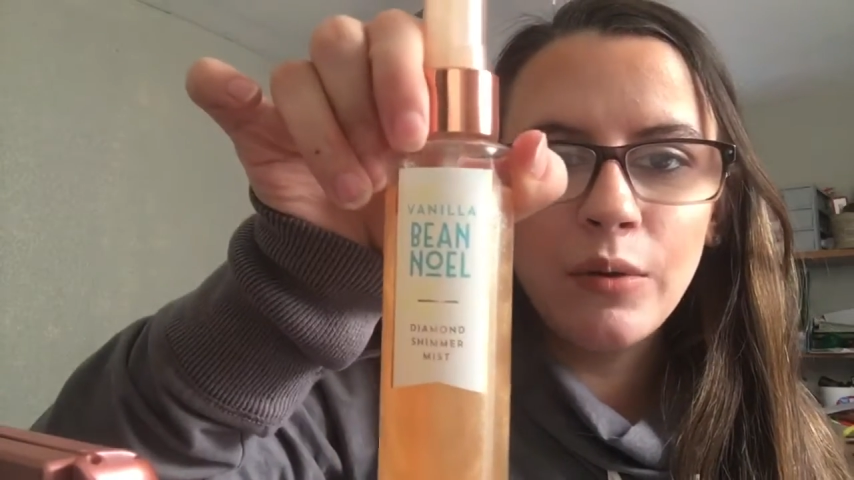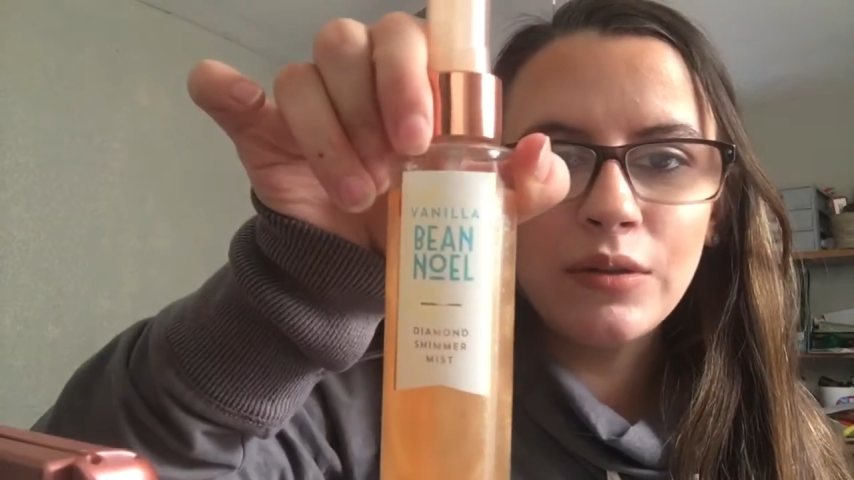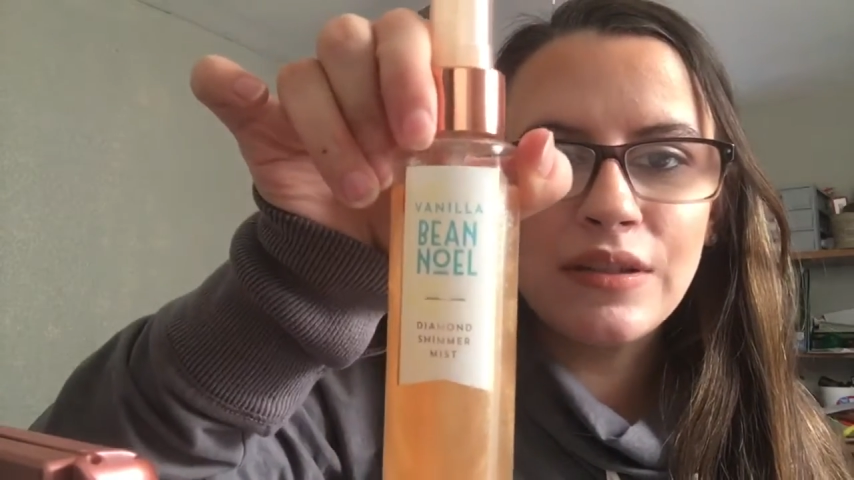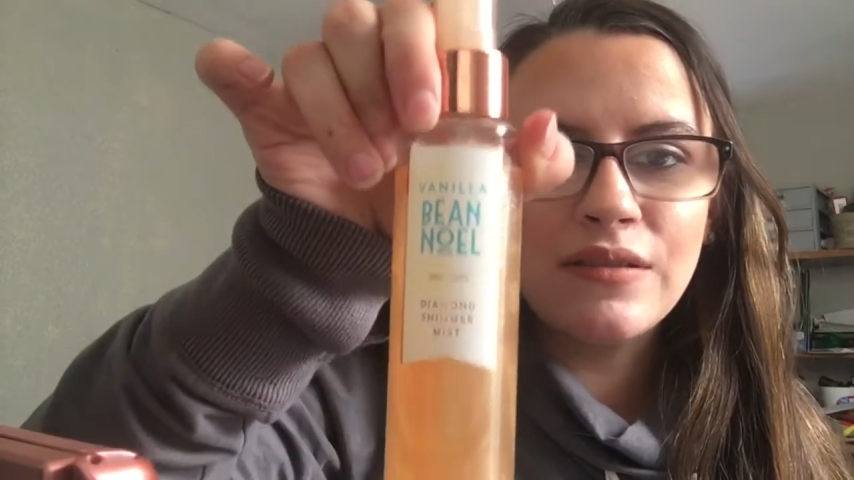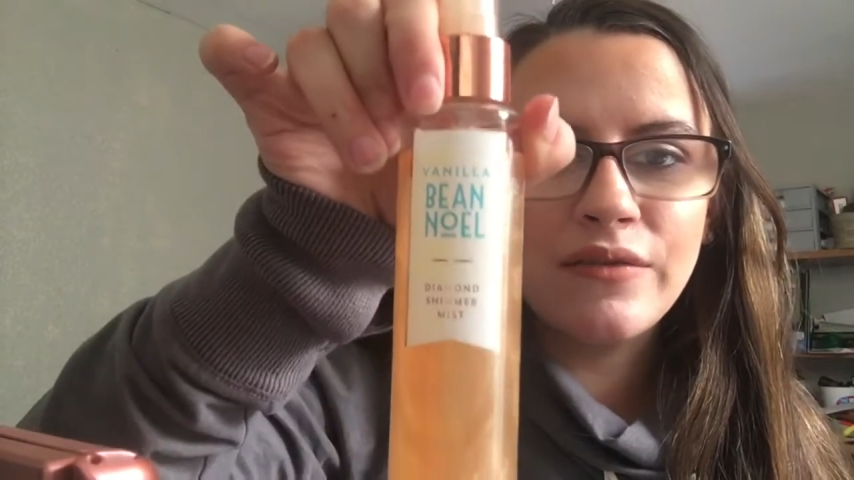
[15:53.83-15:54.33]

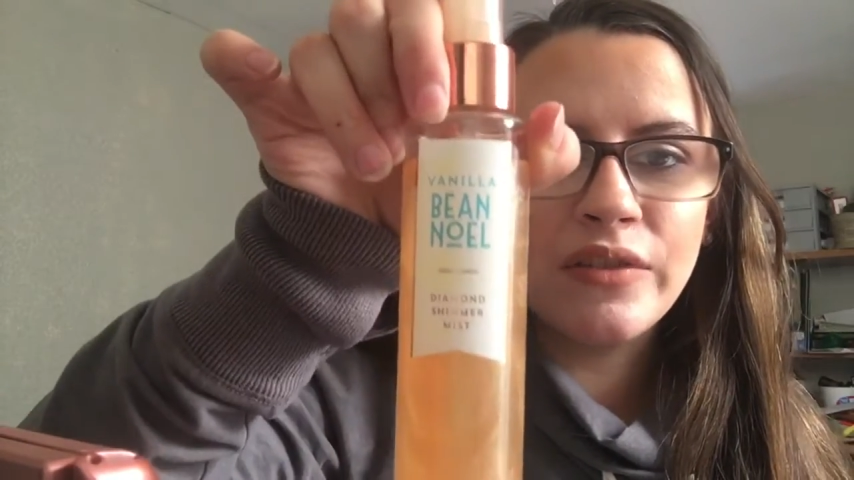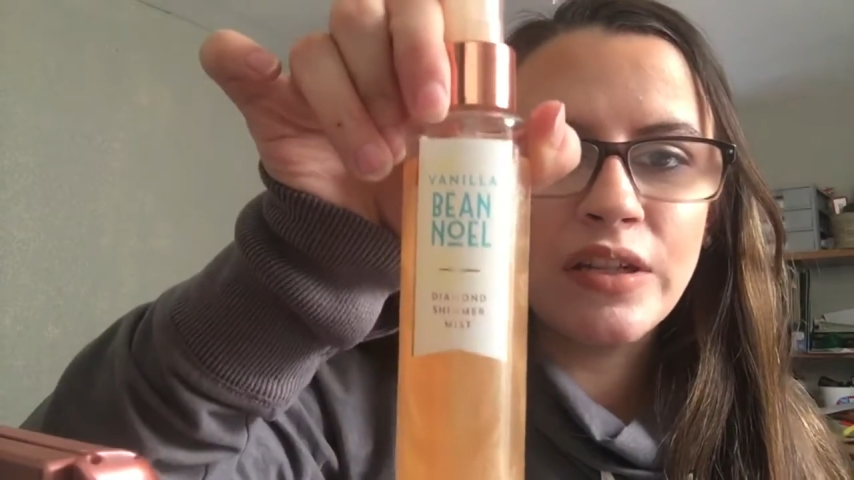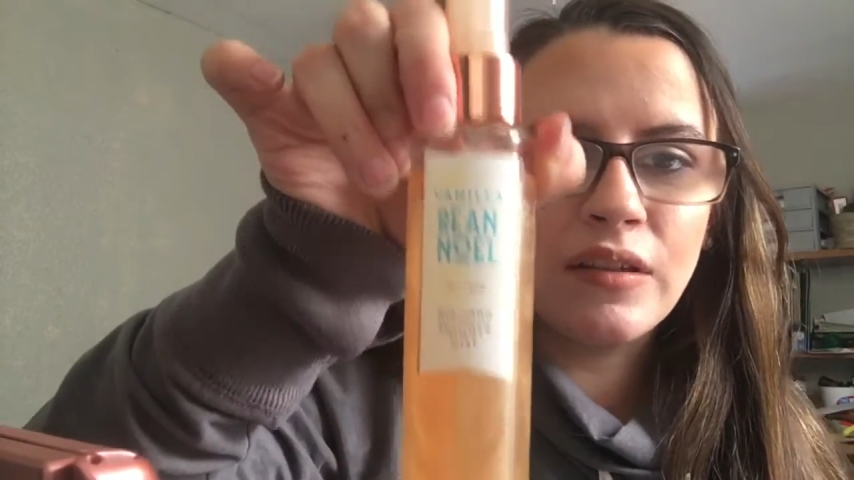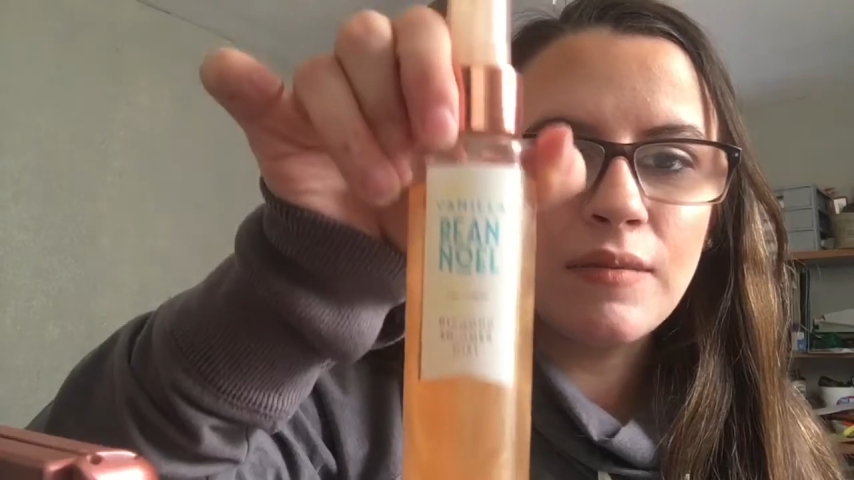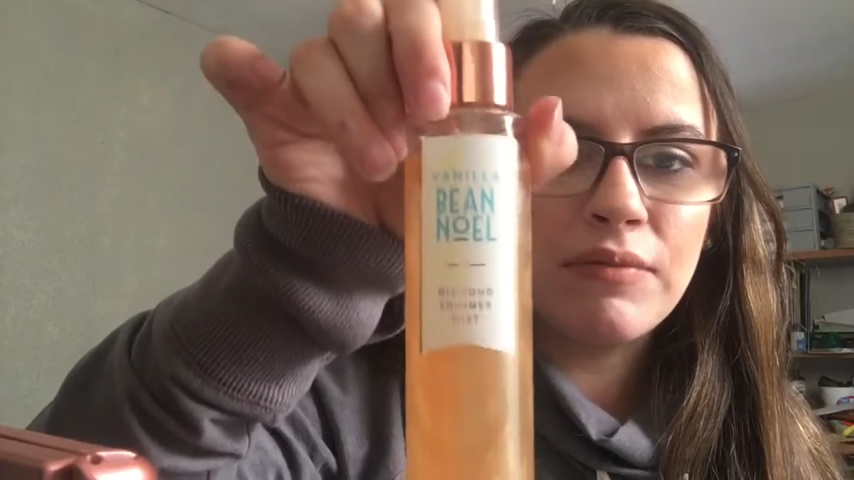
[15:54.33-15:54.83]
rolled in the
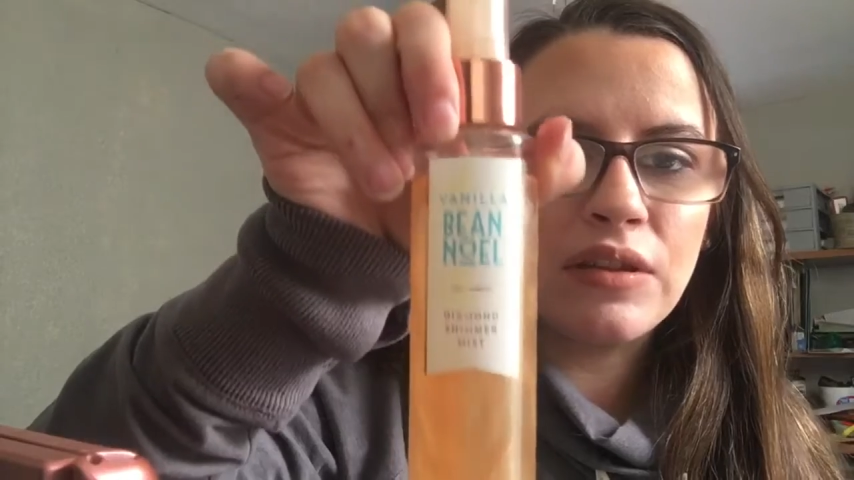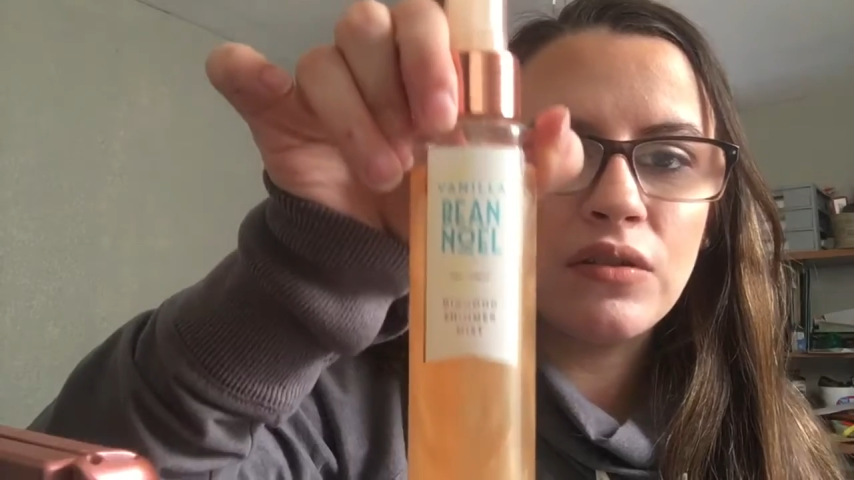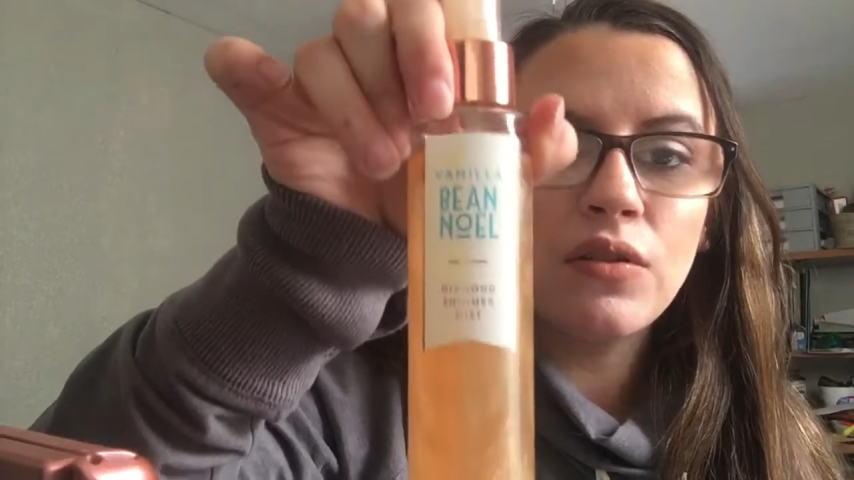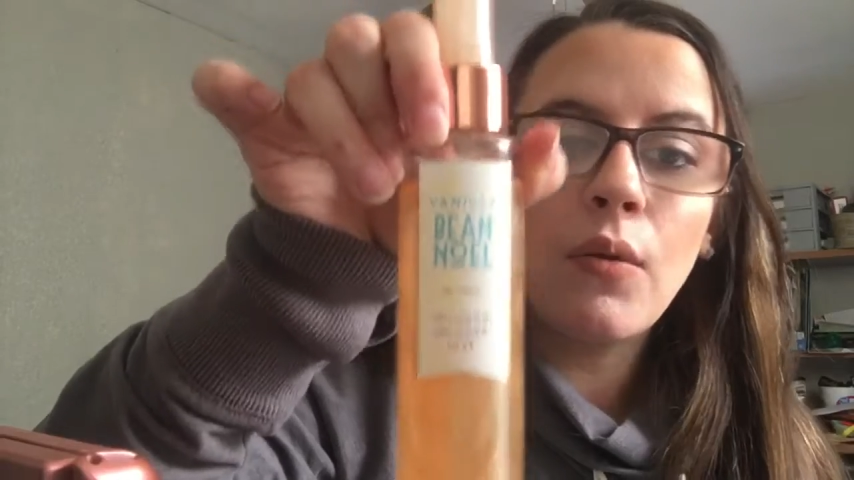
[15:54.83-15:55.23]
Vanilla Bean